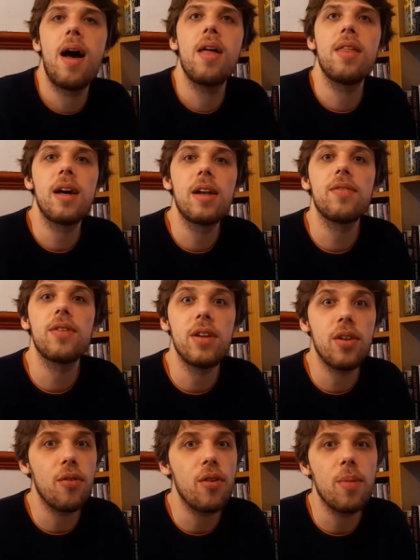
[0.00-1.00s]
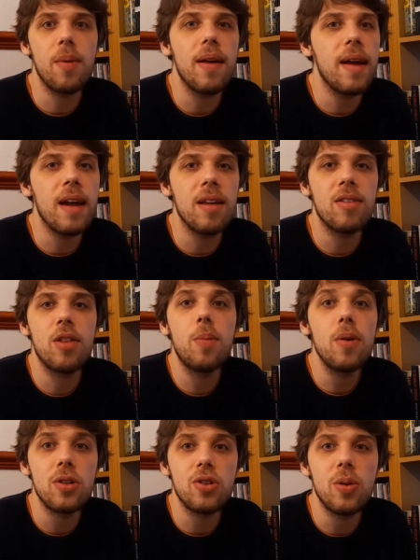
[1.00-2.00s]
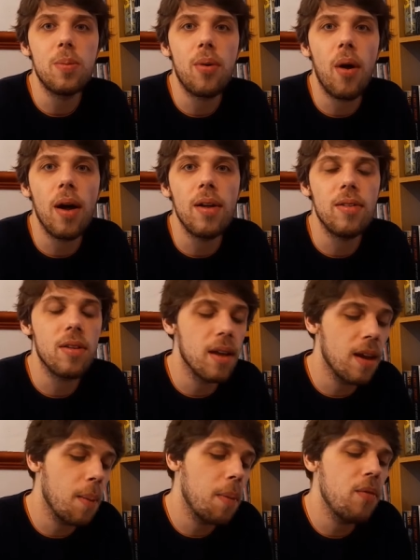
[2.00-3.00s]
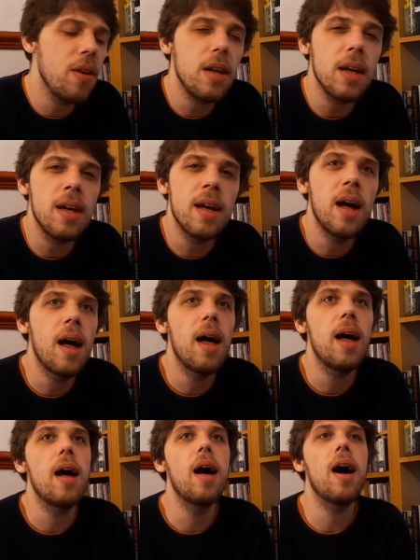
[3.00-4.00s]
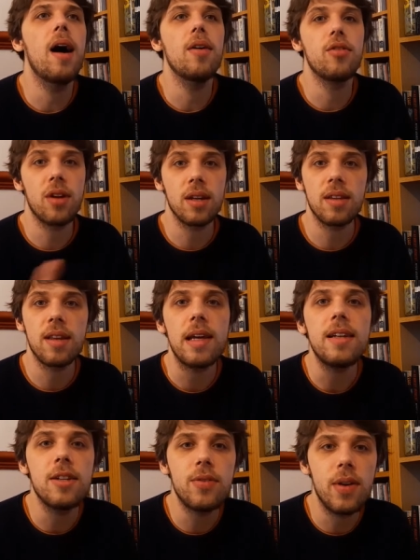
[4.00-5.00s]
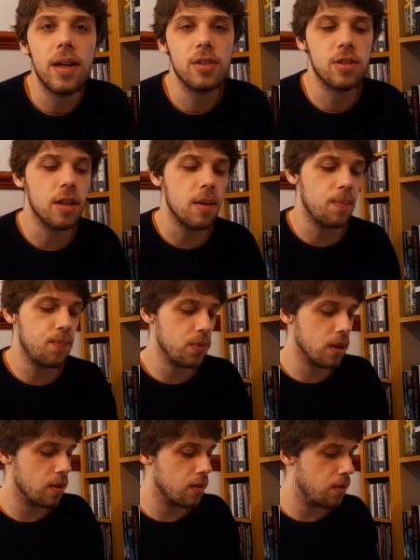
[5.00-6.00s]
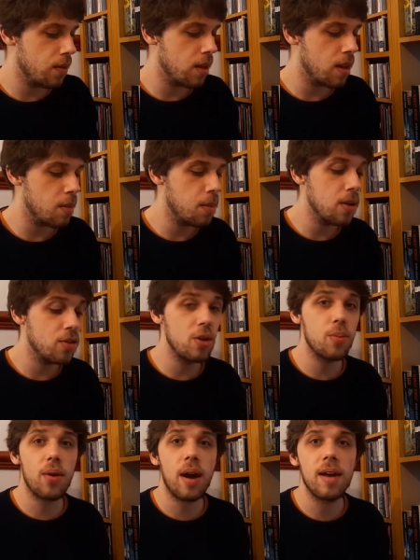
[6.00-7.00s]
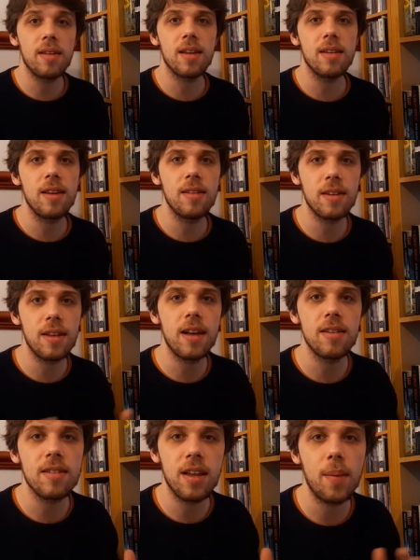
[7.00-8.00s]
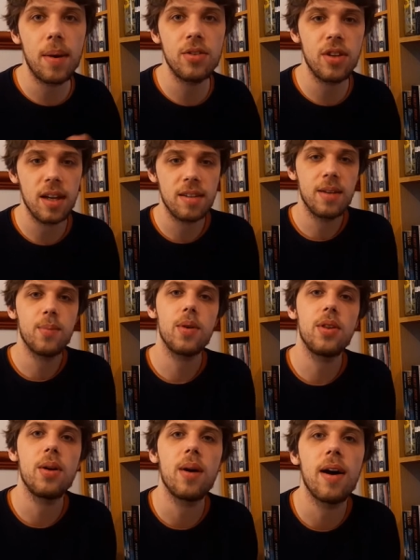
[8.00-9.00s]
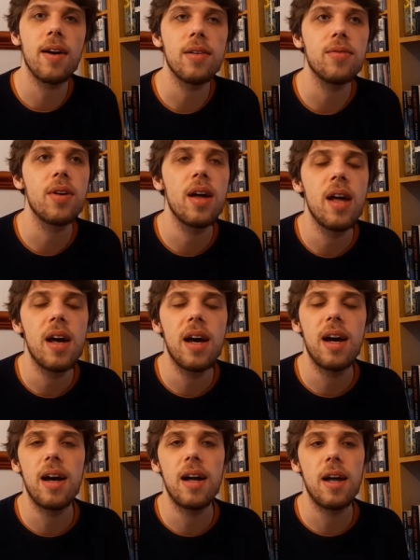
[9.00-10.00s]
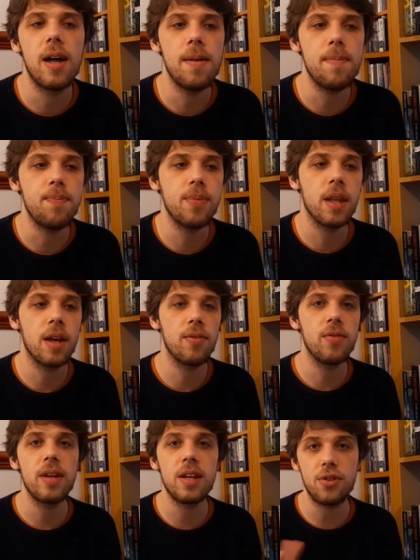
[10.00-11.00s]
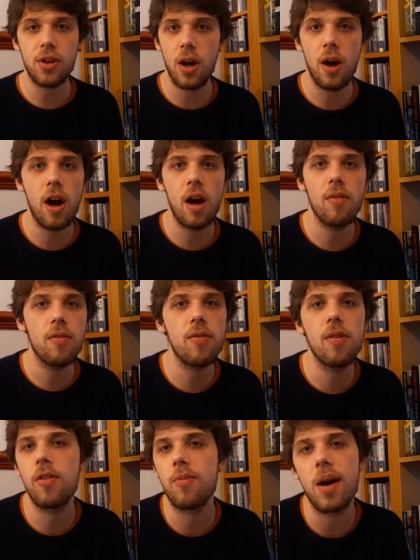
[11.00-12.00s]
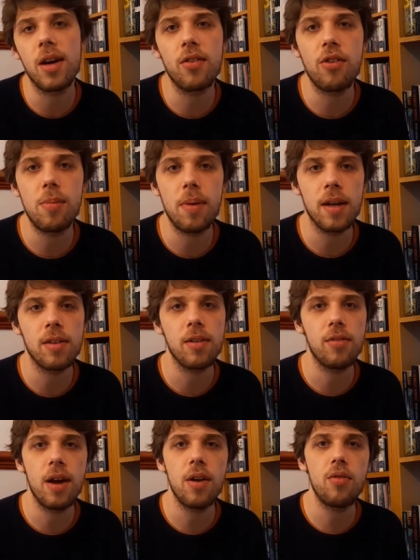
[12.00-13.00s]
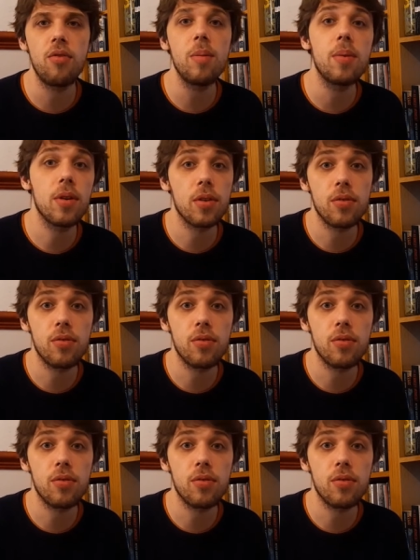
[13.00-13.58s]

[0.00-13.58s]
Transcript: The elephant in the room is the BookTube Prize, and I've been reading translated fiction for the BookTube Prize, and since the last time I checked in with you, I've finished half of my grouping. So I've read three books